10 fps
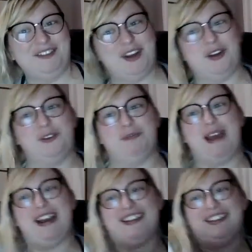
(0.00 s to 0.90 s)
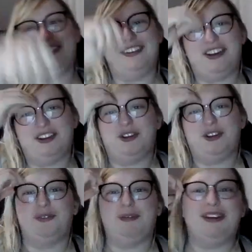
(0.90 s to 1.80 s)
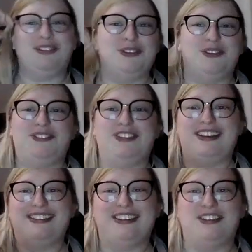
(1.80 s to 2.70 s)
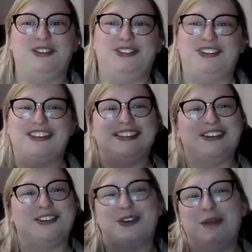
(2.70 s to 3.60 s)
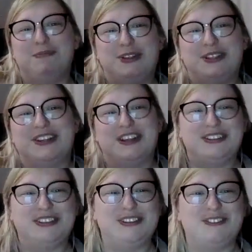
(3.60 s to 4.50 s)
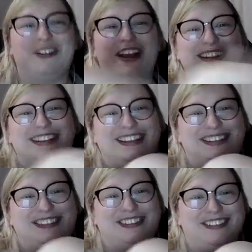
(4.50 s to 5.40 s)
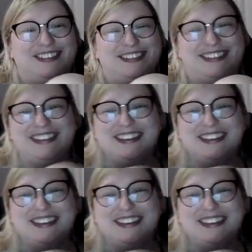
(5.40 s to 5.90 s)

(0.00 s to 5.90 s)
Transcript: goes back to her desk, and you see that there's an empty desk right next to hers.